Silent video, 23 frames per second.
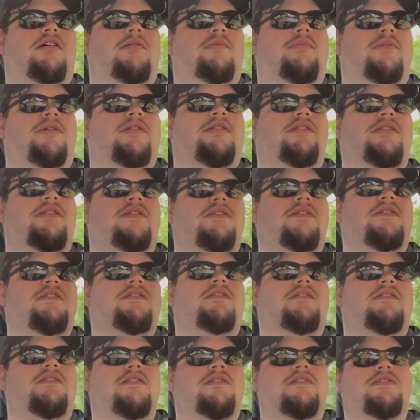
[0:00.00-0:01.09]
But this
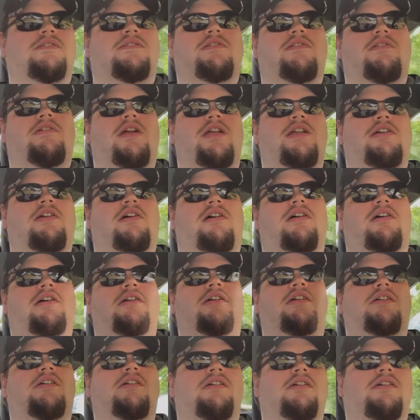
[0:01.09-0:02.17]
is a great car.
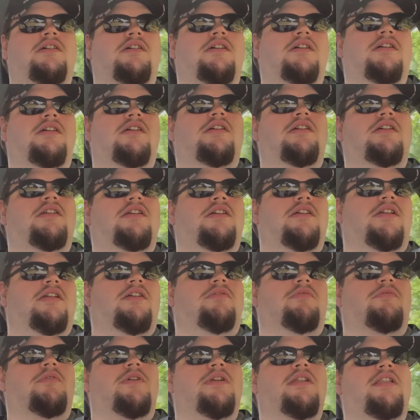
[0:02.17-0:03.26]
It
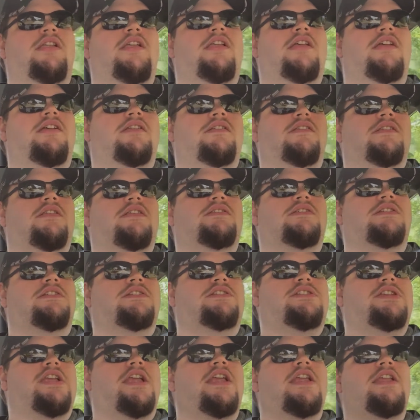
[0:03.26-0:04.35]
really is. It's a
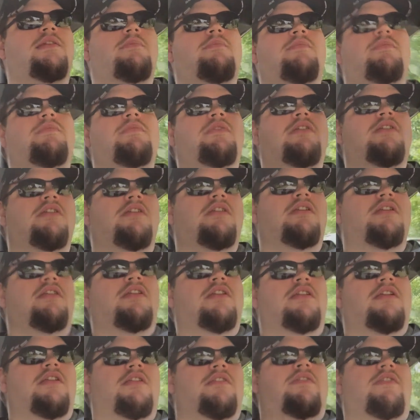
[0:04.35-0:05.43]

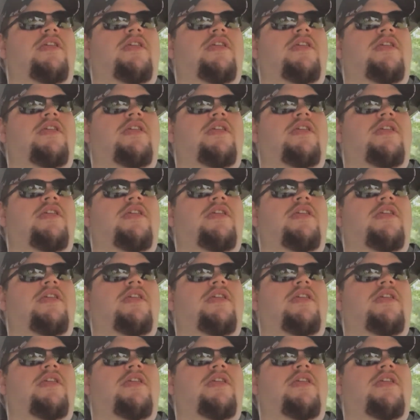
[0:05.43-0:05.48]
shame